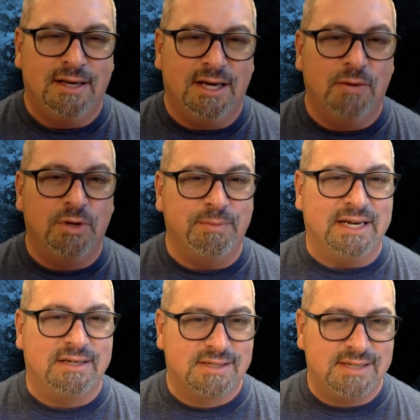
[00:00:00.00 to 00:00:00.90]
it would
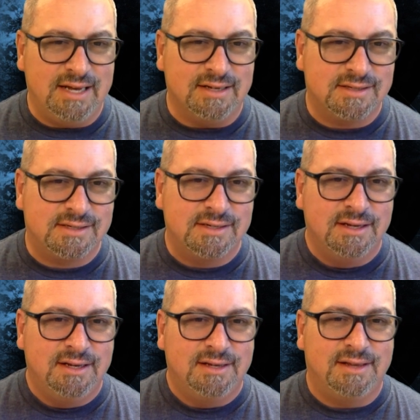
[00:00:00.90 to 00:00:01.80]
make sense
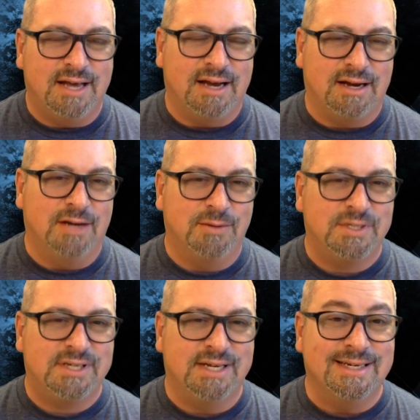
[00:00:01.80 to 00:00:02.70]
that God
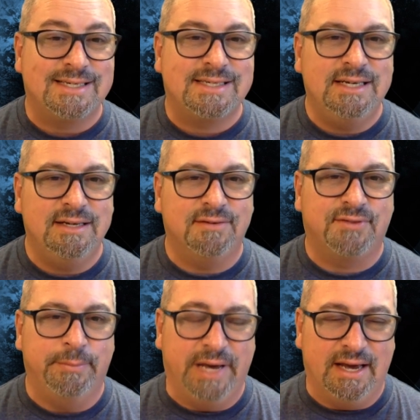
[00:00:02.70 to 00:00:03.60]
would say the seed of
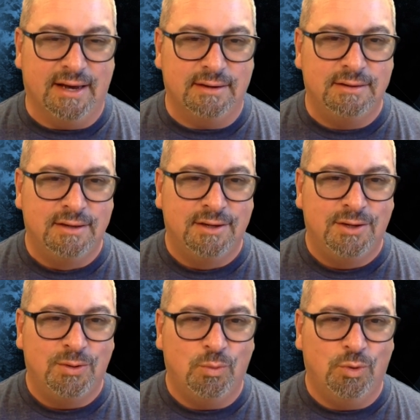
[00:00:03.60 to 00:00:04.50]
the man
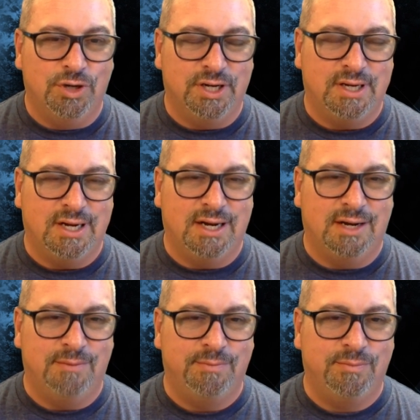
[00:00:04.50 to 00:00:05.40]

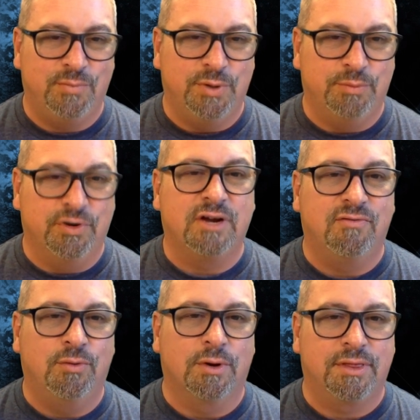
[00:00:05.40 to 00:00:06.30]
would bring
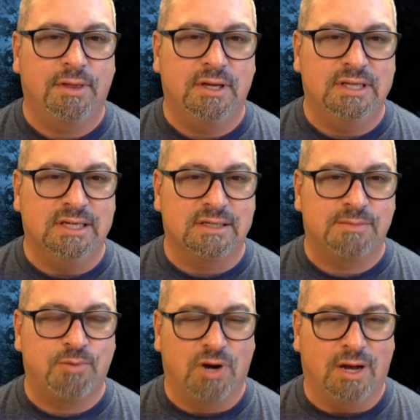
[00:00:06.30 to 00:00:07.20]
forth this
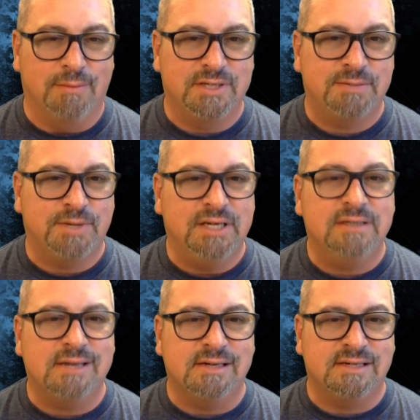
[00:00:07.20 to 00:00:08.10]
promise. But he
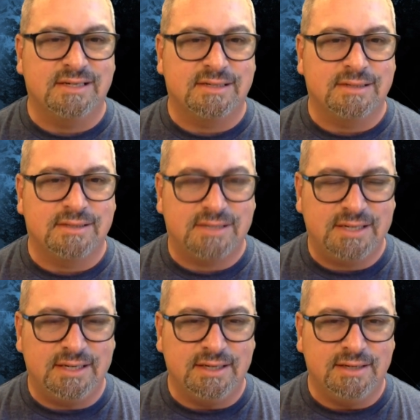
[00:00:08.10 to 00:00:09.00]
says it's the
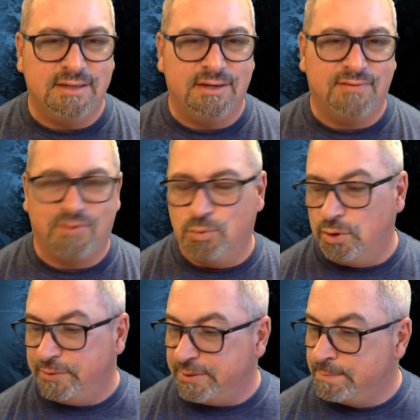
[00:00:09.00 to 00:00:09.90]
seed of the
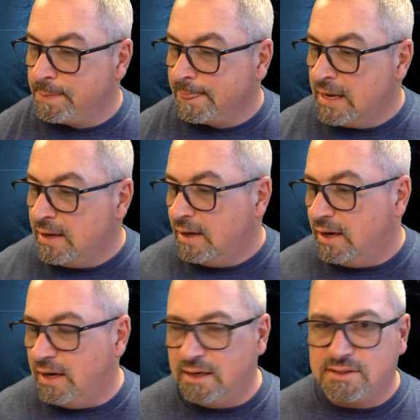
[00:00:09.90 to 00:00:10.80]
woman.
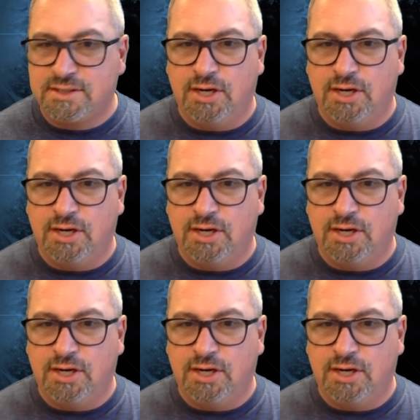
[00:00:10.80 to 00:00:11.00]
Move over